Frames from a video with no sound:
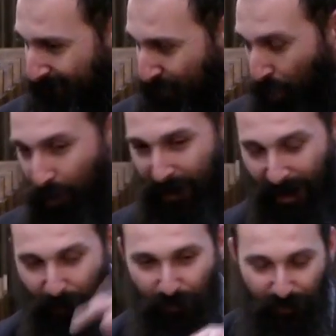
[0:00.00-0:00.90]
talking
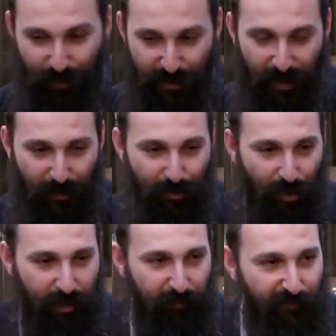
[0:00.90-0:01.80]
how we started
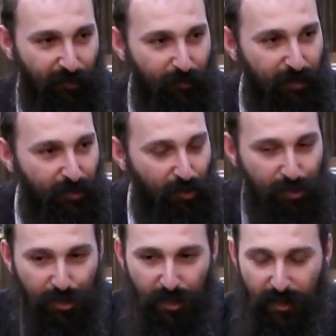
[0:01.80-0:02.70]
talking before about the
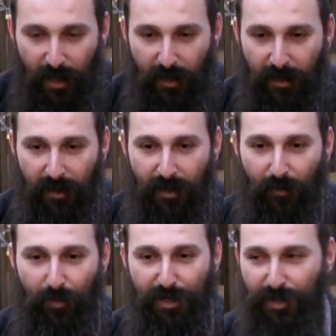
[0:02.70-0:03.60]
Rosh Hashanah,
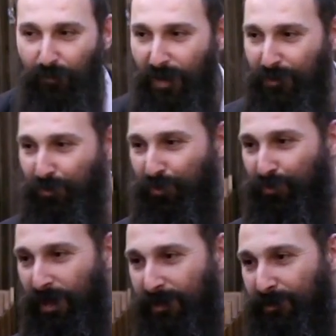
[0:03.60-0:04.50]
when Hashem wanted to
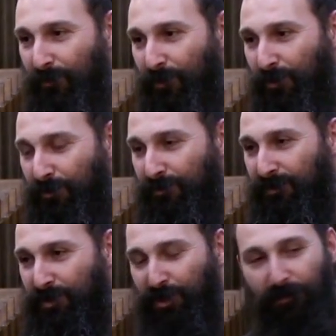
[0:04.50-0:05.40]
create the world,
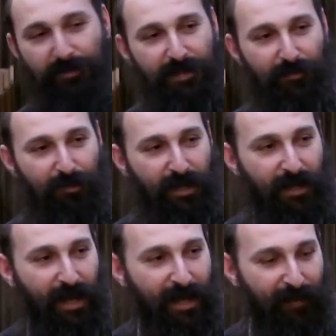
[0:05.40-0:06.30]
Hashem said,
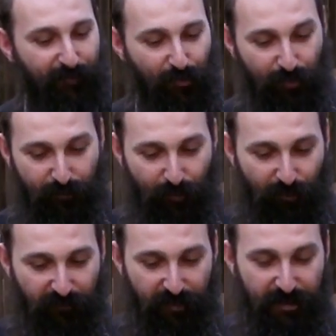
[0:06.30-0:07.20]
okay, I have to
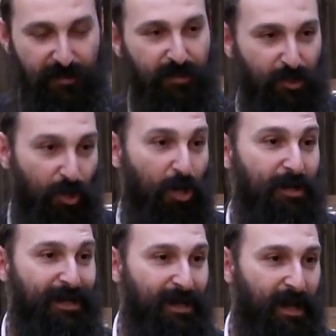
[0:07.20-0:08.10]
remove this
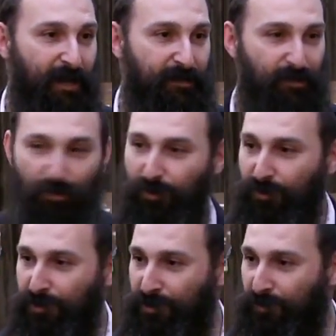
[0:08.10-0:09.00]
godly light in
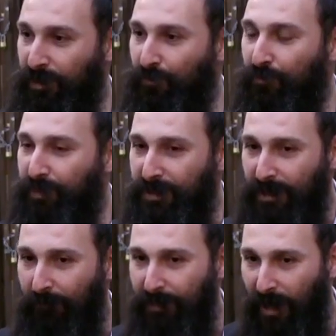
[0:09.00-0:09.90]
order so there will be
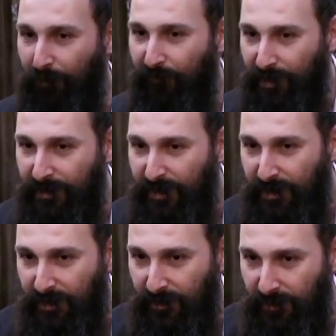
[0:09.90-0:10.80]
some type of
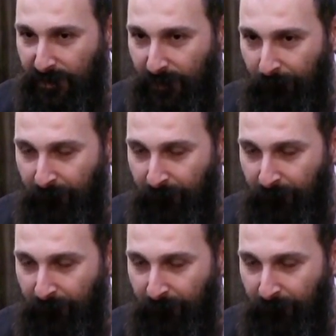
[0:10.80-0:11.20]
existence.